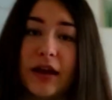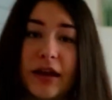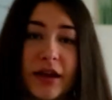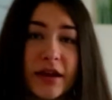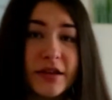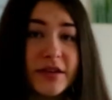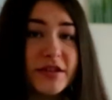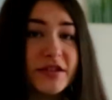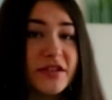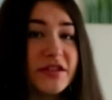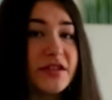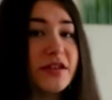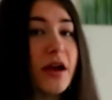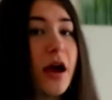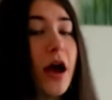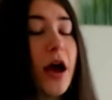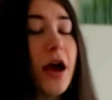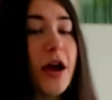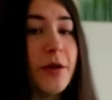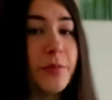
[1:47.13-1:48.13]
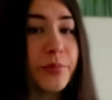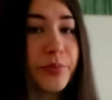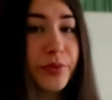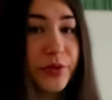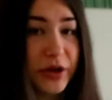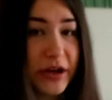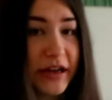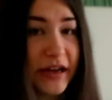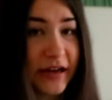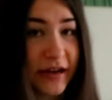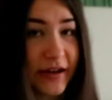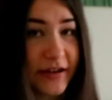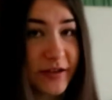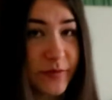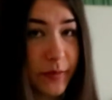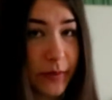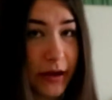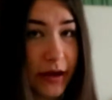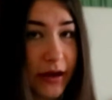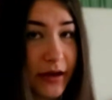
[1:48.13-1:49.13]
It's a pretty
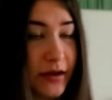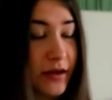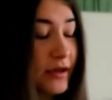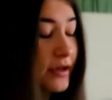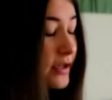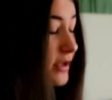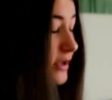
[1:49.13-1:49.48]
nice bed.